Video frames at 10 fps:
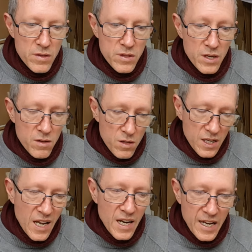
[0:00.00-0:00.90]
the
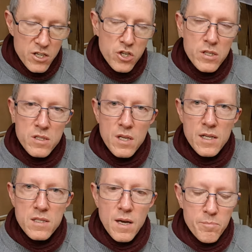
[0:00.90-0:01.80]
collections
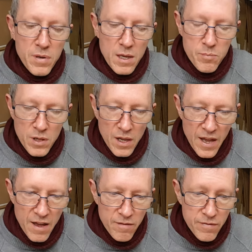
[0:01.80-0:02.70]
that some people
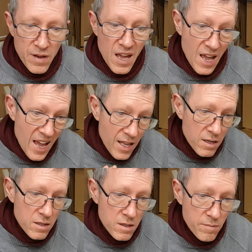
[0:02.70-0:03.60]
have,
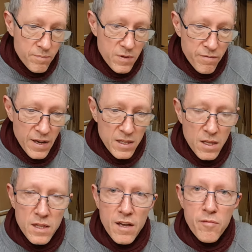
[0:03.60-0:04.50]
and the fact
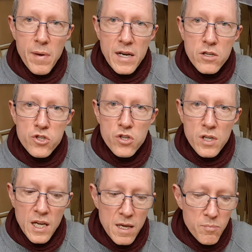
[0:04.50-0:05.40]
that they've managed to
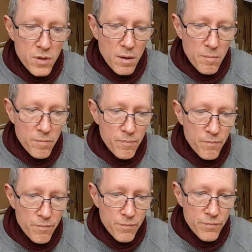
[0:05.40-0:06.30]
keep them
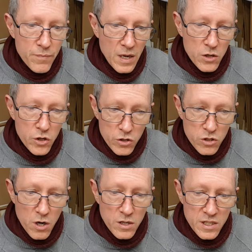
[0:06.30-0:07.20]
in
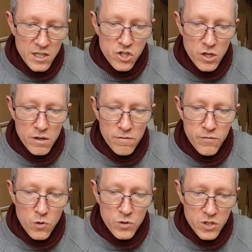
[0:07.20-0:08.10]
good condition
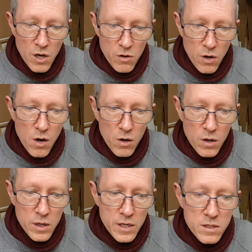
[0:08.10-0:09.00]
for so
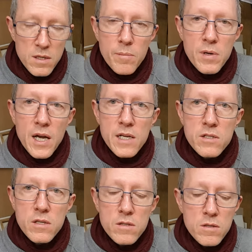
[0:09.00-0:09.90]
long in some
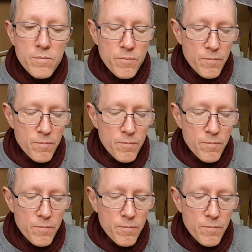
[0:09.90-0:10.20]
cases.